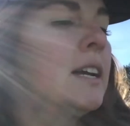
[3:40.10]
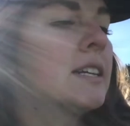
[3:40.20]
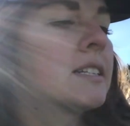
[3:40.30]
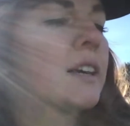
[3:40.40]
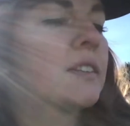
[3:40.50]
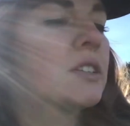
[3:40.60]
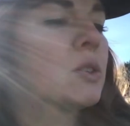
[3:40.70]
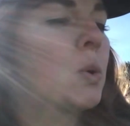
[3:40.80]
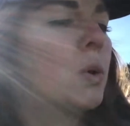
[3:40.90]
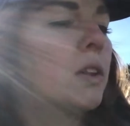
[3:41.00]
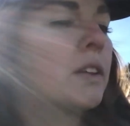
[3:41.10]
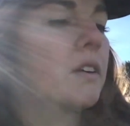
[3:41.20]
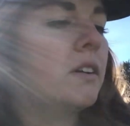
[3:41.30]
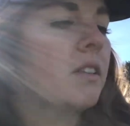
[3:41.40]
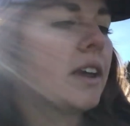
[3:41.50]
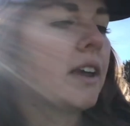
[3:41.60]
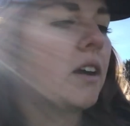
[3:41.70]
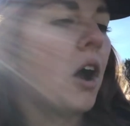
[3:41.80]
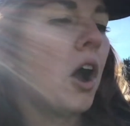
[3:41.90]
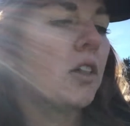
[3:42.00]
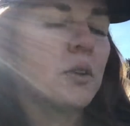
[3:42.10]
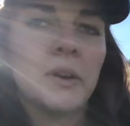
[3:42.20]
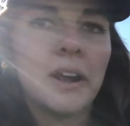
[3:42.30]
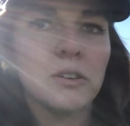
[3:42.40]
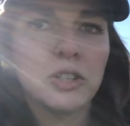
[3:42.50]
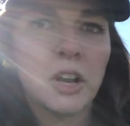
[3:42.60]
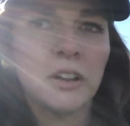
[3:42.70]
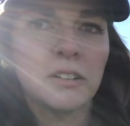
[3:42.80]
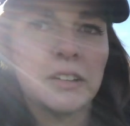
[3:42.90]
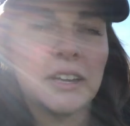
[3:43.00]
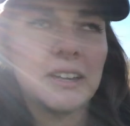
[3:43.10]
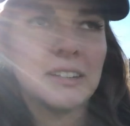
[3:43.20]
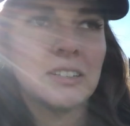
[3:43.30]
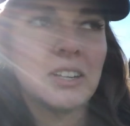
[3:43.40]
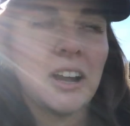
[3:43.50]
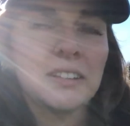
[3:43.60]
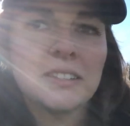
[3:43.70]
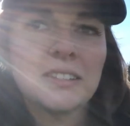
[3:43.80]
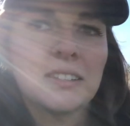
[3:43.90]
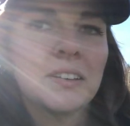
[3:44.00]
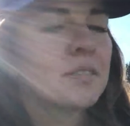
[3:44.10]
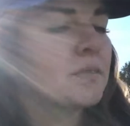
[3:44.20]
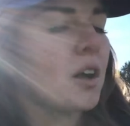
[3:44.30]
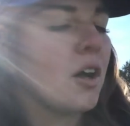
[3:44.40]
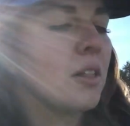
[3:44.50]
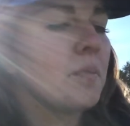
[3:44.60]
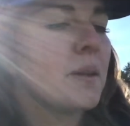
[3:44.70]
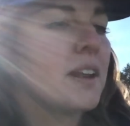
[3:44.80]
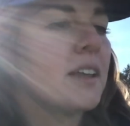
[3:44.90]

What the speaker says: It's got these cool little like hollowed out chocolate dots all up in